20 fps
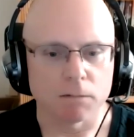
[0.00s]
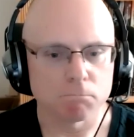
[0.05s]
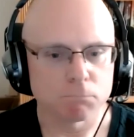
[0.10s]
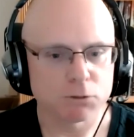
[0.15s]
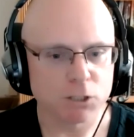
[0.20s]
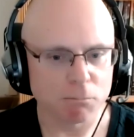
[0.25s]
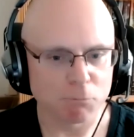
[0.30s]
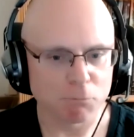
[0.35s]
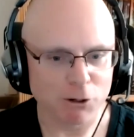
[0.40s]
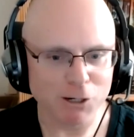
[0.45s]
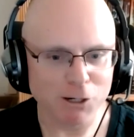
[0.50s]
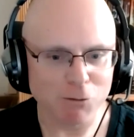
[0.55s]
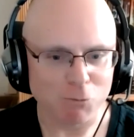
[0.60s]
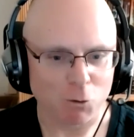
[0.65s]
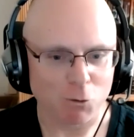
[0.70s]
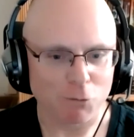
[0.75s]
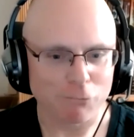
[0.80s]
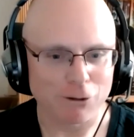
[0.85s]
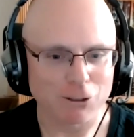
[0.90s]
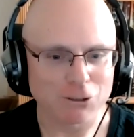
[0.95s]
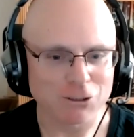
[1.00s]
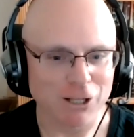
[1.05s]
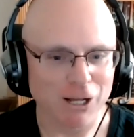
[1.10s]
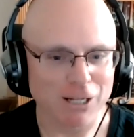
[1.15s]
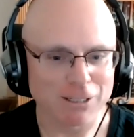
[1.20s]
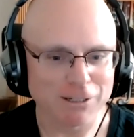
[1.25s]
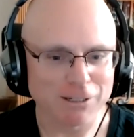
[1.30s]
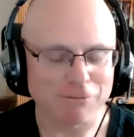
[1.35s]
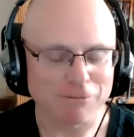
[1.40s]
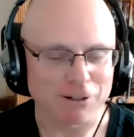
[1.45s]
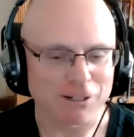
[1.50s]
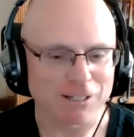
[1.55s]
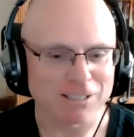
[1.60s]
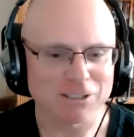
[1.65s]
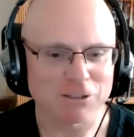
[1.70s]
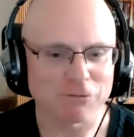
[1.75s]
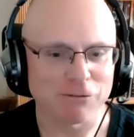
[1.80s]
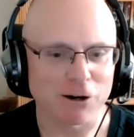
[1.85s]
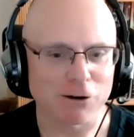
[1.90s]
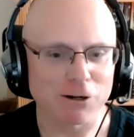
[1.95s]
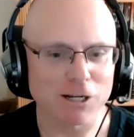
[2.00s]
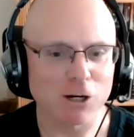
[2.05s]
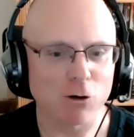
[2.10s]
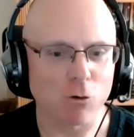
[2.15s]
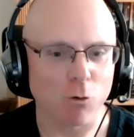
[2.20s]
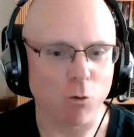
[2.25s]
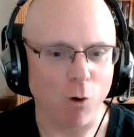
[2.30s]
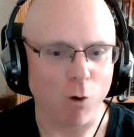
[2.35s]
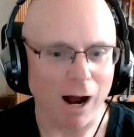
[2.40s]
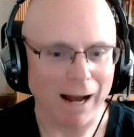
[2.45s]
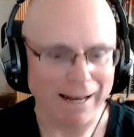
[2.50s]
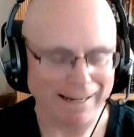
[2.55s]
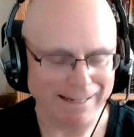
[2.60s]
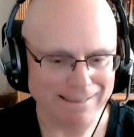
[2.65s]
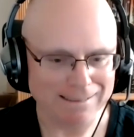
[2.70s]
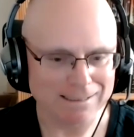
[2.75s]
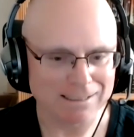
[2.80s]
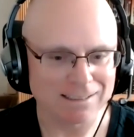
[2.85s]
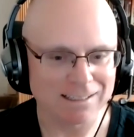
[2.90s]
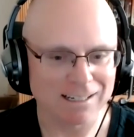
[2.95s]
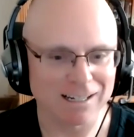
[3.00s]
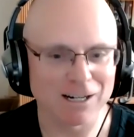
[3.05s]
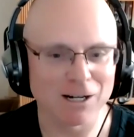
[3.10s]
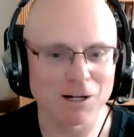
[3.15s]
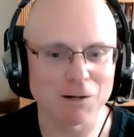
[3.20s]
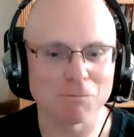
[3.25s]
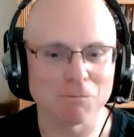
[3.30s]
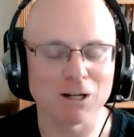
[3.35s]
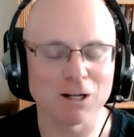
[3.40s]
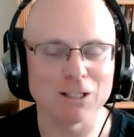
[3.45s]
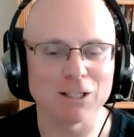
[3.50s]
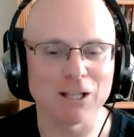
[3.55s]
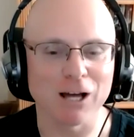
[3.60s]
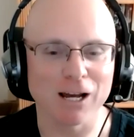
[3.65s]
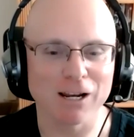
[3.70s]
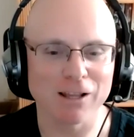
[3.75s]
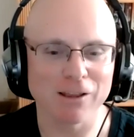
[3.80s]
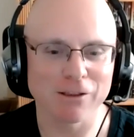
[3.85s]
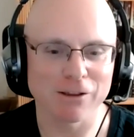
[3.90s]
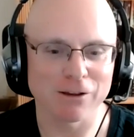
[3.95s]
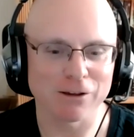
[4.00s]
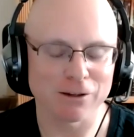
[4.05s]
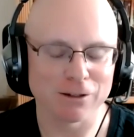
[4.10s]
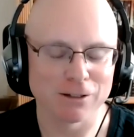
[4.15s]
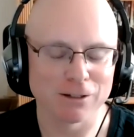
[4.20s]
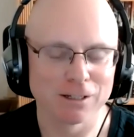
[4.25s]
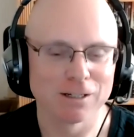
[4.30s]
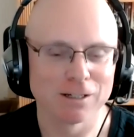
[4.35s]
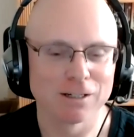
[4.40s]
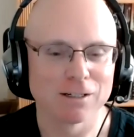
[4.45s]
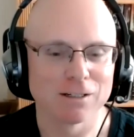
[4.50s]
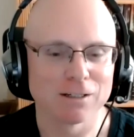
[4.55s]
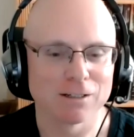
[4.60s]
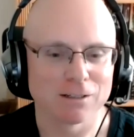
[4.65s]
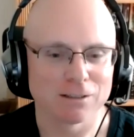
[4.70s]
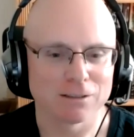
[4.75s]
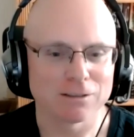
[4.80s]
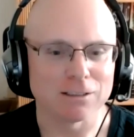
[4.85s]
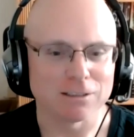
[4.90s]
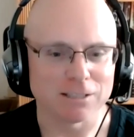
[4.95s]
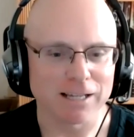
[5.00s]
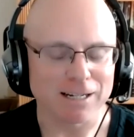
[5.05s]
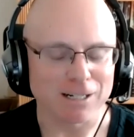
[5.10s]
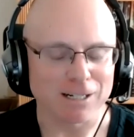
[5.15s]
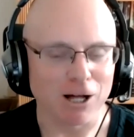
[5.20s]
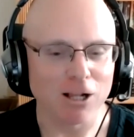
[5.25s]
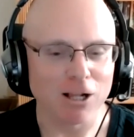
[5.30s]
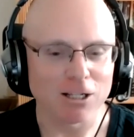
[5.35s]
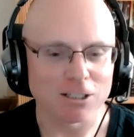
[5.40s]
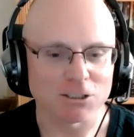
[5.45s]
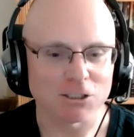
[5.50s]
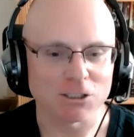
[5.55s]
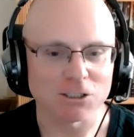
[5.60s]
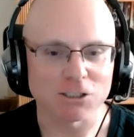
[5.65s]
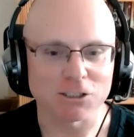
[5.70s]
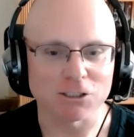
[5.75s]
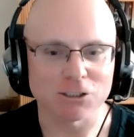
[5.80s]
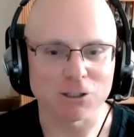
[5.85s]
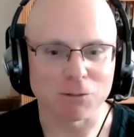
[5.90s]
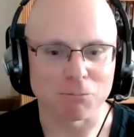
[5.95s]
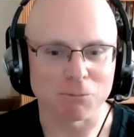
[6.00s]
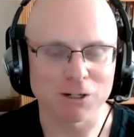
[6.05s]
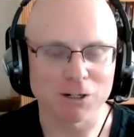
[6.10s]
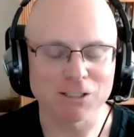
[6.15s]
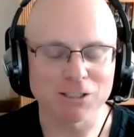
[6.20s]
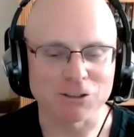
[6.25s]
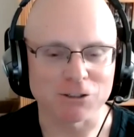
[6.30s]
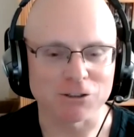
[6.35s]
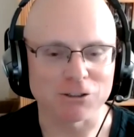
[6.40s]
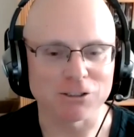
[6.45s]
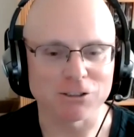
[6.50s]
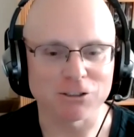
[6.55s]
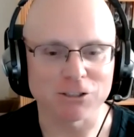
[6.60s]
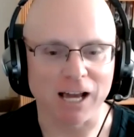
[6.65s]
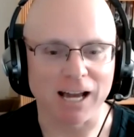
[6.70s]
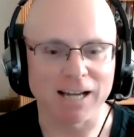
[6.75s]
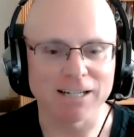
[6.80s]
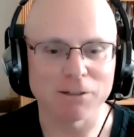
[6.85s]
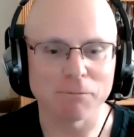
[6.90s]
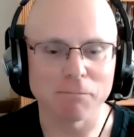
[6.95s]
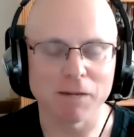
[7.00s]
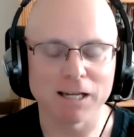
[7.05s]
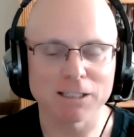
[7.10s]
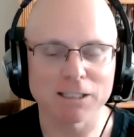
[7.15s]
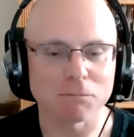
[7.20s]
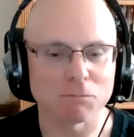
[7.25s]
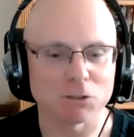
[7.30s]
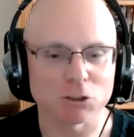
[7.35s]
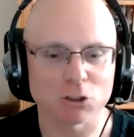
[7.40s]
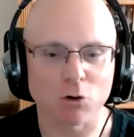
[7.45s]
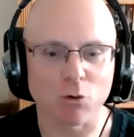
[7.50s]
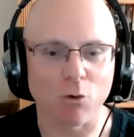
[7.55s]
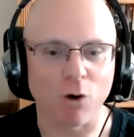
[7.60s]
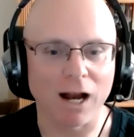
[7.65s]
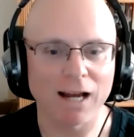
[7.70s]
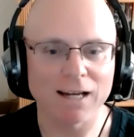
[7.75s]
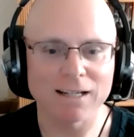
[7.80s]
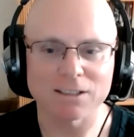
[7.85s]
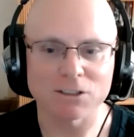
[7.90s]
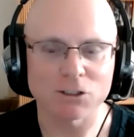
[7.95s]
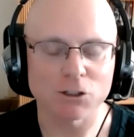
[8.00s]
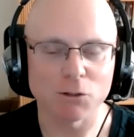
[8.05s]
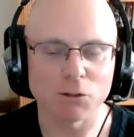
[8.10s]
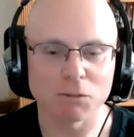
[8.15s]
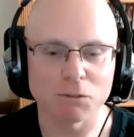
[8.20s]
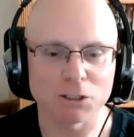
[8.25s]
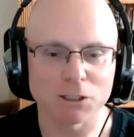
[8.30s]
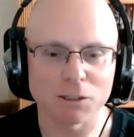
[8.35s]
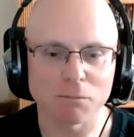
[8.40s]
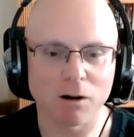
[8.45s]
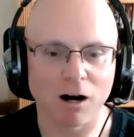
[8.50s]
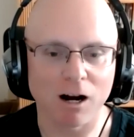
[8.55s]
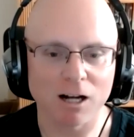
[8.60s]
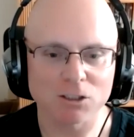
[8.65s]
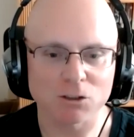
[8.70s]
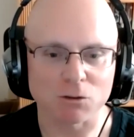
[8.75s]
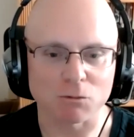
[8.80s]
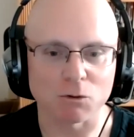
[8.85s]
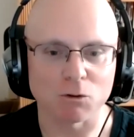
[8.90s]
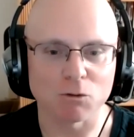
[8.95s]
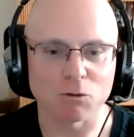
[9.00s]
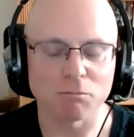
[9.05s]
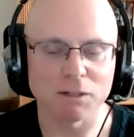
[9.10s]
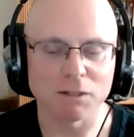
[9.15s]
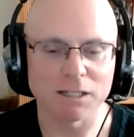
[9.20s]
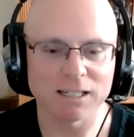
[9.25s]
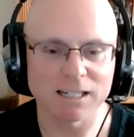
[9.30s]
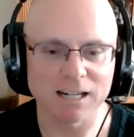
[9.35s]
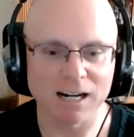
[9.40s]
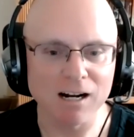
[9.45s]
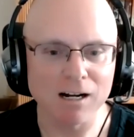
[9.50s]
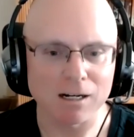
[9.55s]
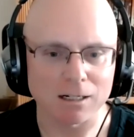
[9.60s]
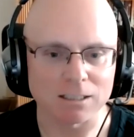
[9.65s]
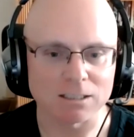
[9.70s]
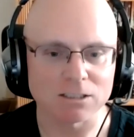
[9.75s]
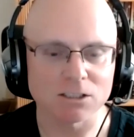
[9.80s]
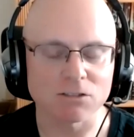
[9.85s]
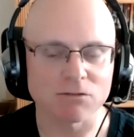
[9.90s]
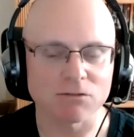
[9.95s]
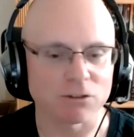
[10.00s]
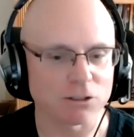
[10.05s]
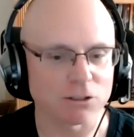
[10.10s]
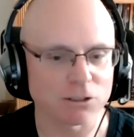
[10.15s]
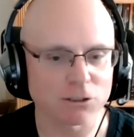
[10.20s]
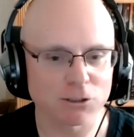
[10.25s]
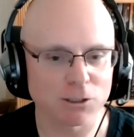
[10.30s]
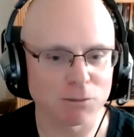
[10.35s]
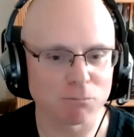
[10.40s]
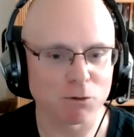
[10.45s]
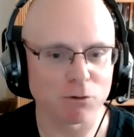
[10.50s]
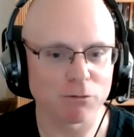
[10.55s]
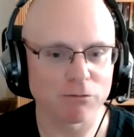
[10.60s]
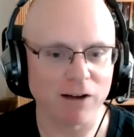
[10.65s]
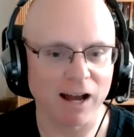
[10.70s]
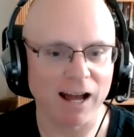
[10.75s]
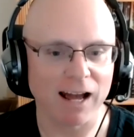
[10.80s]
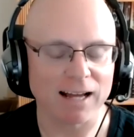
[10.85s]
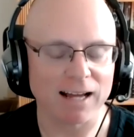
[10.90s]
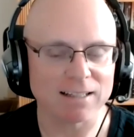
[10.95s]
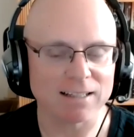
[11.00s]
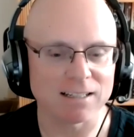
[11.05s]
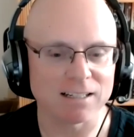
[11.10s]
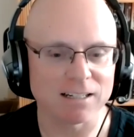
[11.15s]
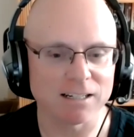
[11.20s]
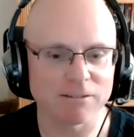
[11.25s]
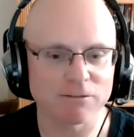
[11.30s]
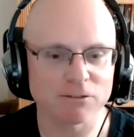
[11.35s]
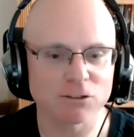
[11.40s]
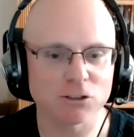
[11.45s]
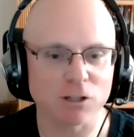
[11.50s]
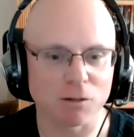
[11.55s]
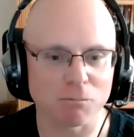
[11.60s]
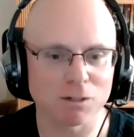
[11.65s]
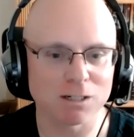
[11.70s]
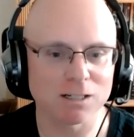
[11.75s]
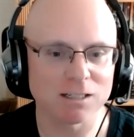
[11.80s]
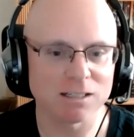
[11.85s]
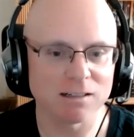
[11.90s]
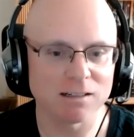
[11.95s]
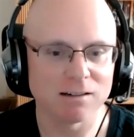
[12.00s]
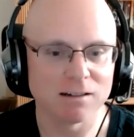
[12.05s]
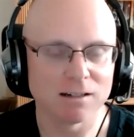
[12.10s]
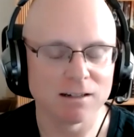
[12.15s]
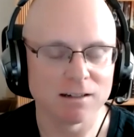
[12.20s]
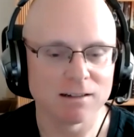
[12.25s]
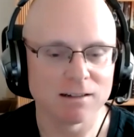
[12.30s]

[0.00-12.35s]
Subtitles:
Submarine warfare is a lot different. It's very quiet. A lot of the technologies in submarines are designed to make them as quiet as humanly possible because, for the simple fact that if somebody